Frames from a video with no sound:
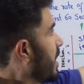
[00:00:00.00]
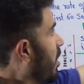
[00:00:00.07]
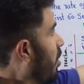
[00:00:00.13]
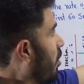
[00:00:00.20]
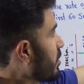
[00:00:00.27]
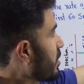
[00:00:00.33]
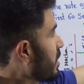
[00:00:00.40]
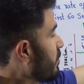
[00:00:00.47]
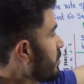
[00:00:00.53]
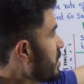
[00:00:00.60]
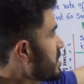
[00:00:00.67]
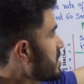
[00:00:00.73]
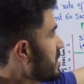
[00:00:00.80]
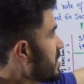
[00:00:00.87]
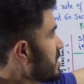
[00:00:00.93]
Order of
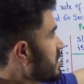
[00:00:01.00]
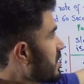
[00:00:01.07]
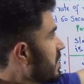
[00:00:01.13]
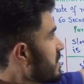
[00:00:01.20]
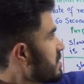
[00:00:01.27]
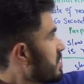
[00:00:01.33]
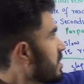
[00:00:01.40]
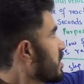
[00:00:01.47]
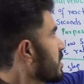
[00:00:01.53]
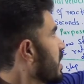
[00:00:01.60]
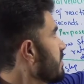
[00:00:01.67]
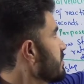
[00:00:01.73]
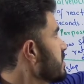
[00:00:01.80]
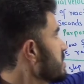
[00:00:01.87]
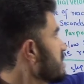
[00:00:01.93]
reaction discussed,
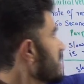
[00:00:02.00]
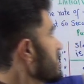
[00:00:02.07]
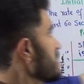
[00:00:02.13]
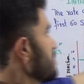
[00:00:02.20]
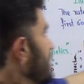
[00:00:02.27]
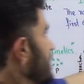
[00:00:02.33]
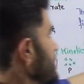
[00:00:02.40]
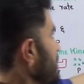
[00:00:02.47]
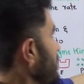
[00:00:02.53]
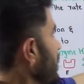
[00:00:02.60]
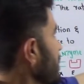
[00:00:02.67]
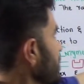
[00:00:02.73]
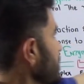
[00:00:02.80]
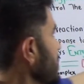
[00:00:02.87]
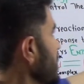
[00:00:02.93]
graph discussed, maximum
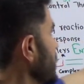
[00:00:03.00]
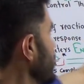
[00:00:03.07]
velocity,